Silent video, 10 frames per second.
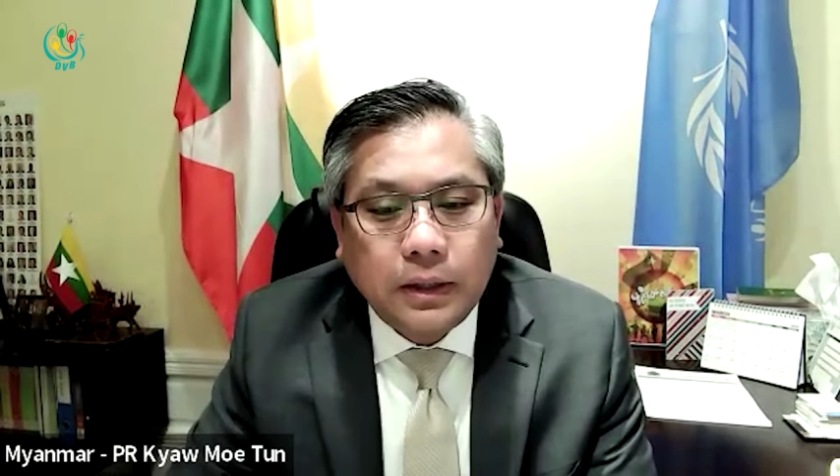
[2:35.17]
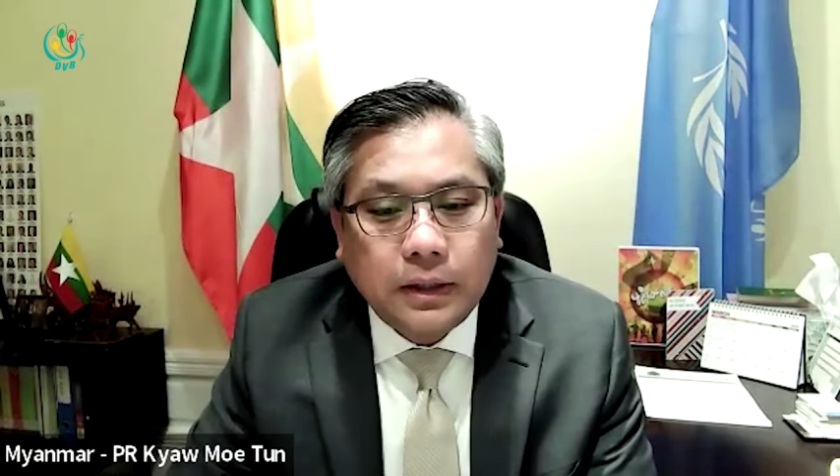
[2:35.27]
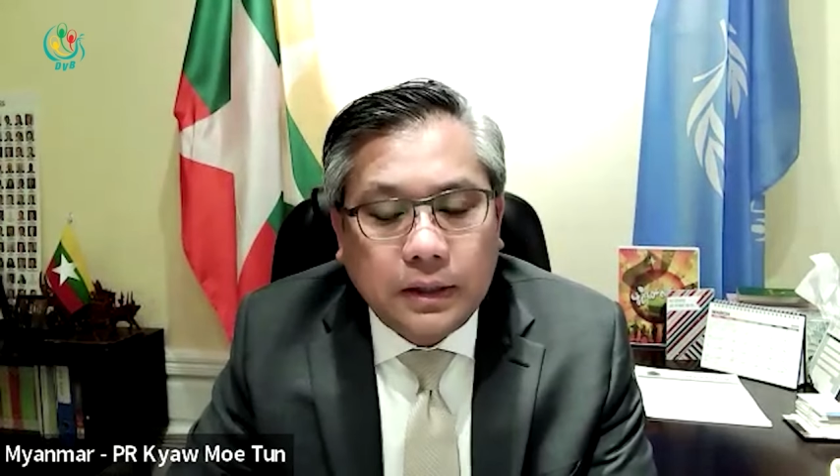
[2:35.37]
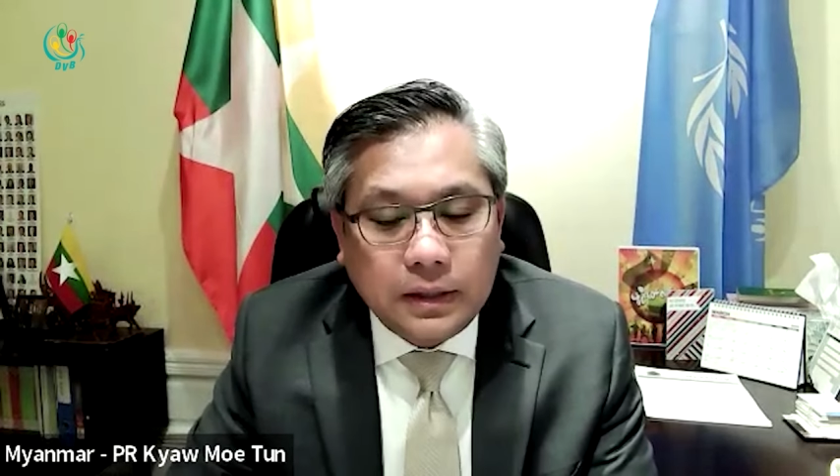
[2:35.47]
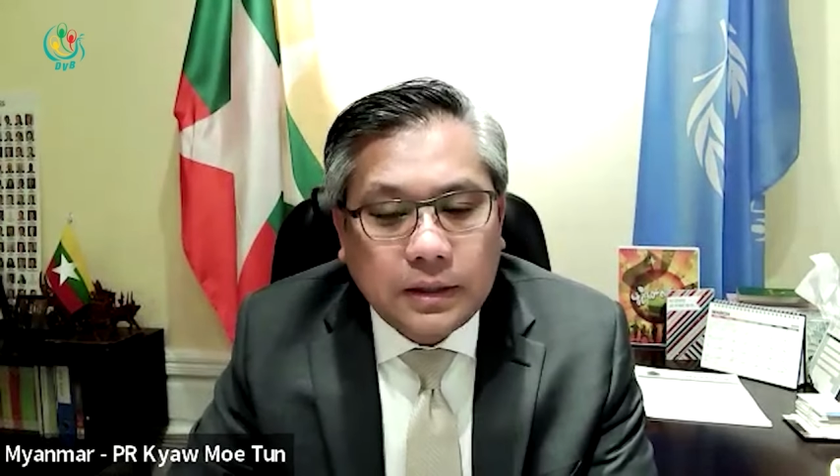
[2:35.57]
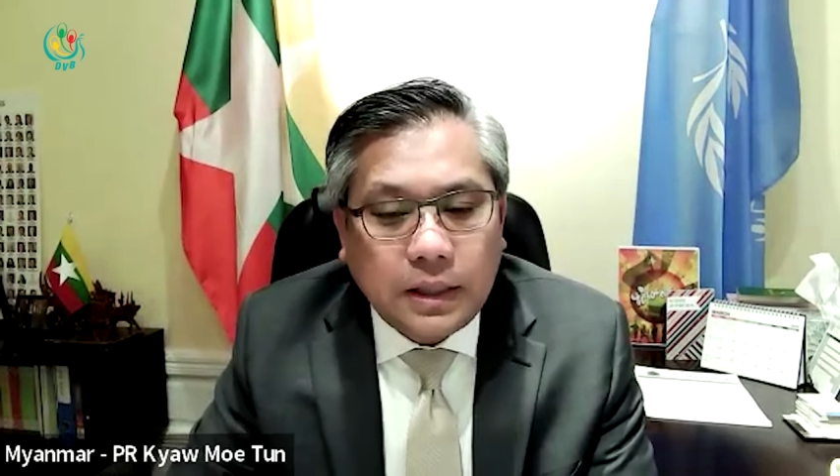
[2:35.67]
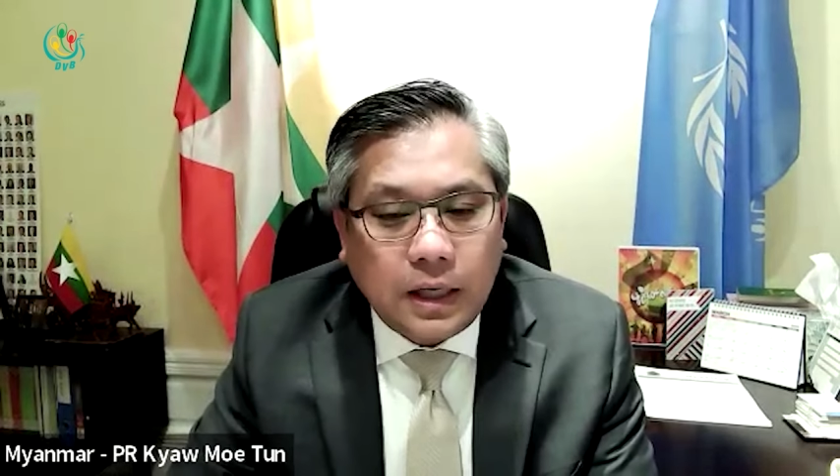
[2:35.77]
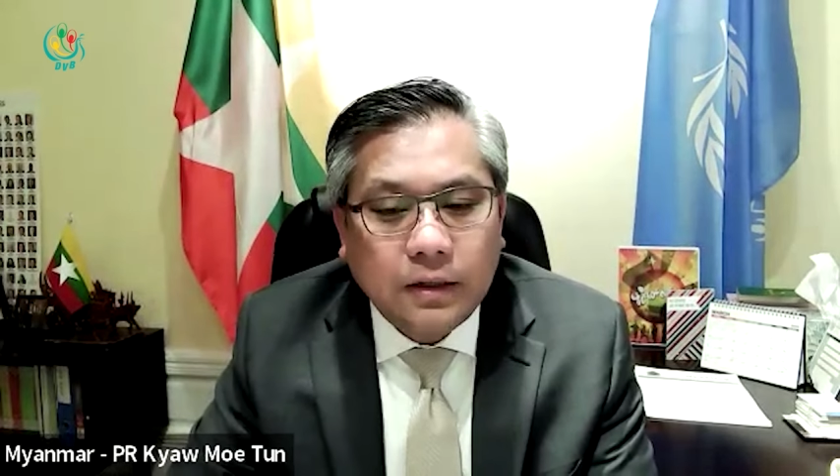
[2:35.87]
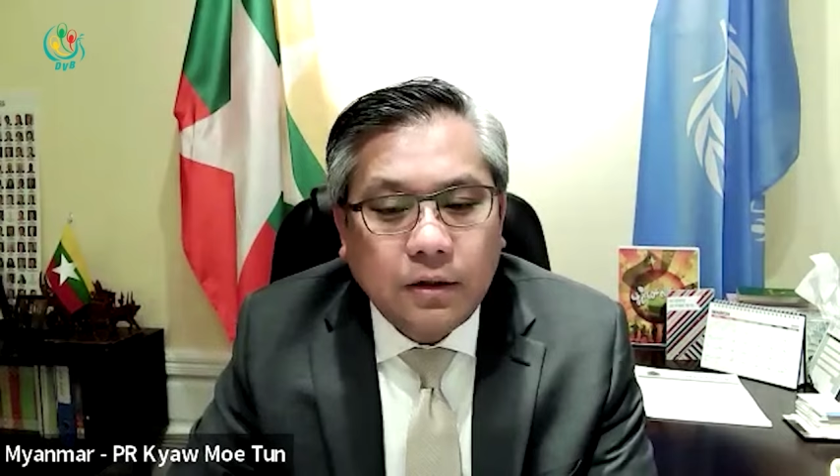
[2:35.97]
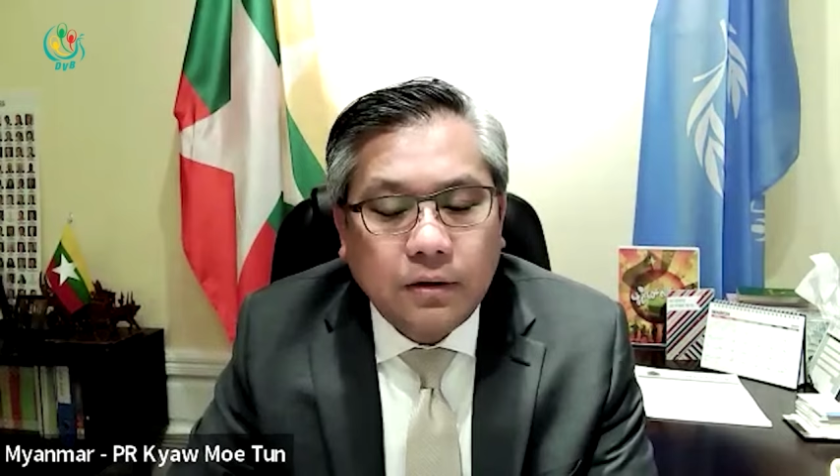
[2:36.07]
this
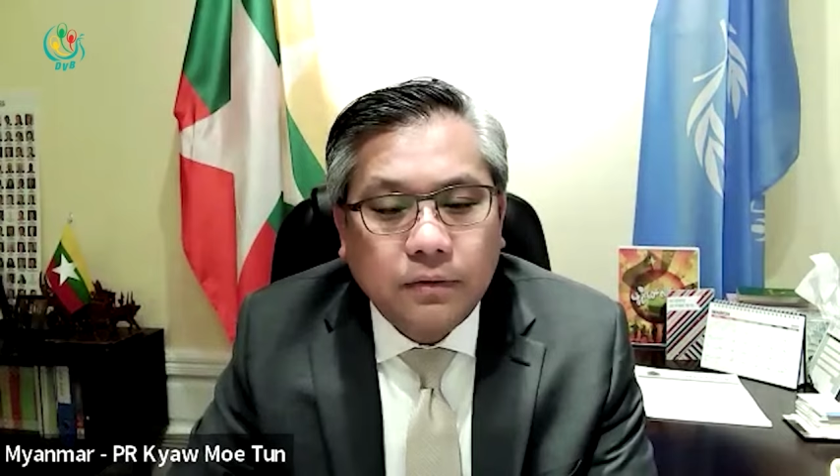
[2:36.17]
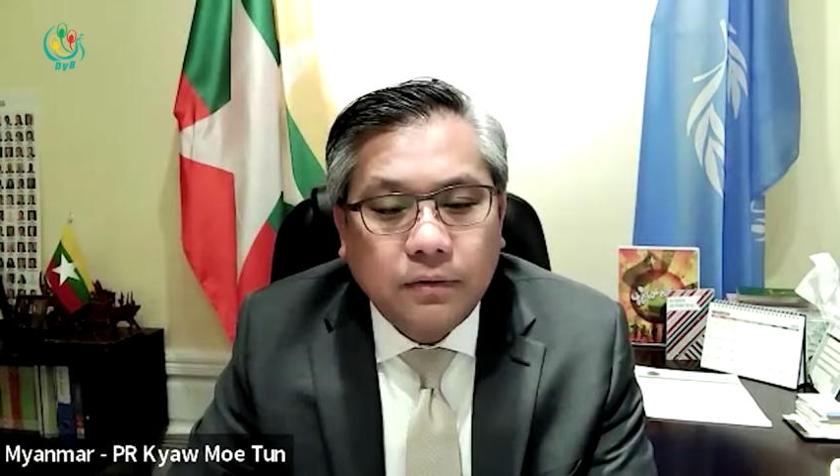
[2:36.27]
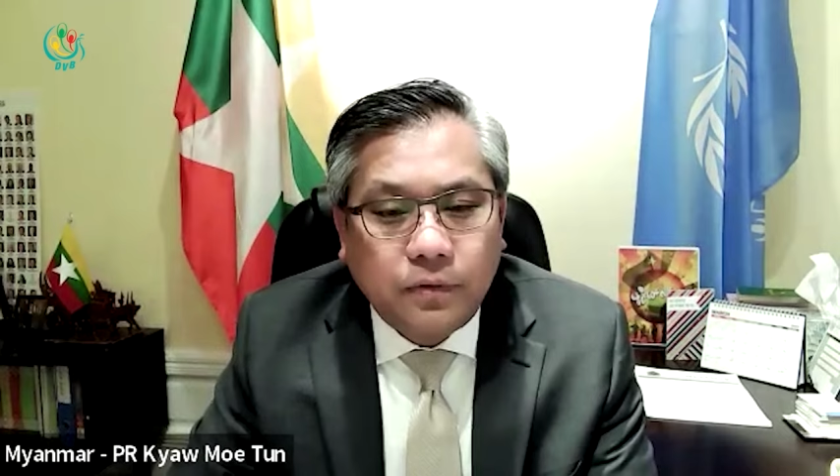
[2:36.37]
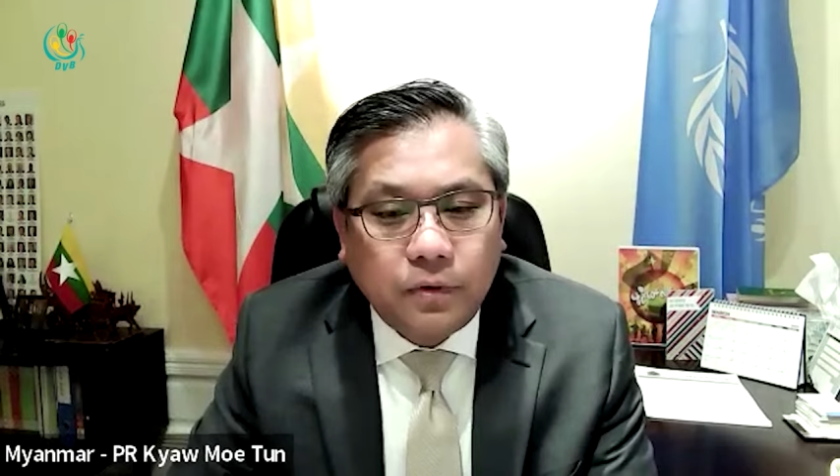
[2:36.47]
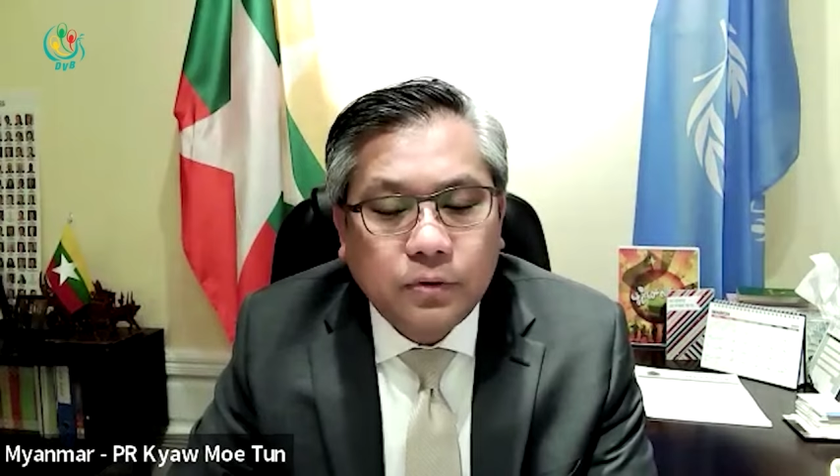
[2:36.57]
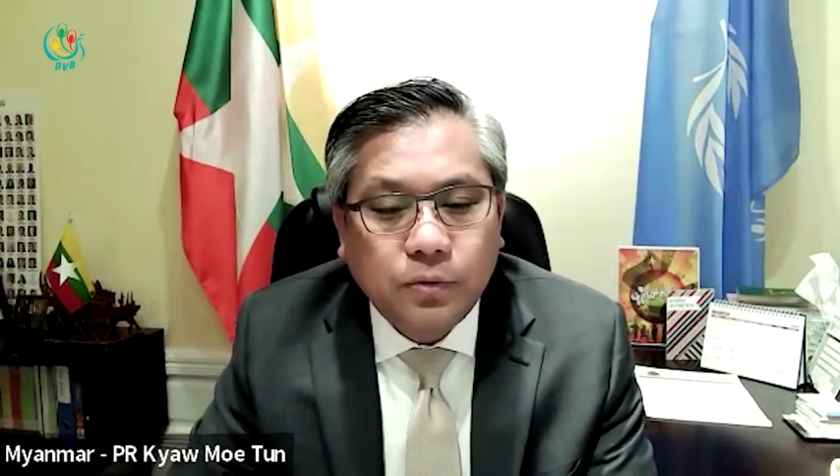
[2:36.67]
kind of forced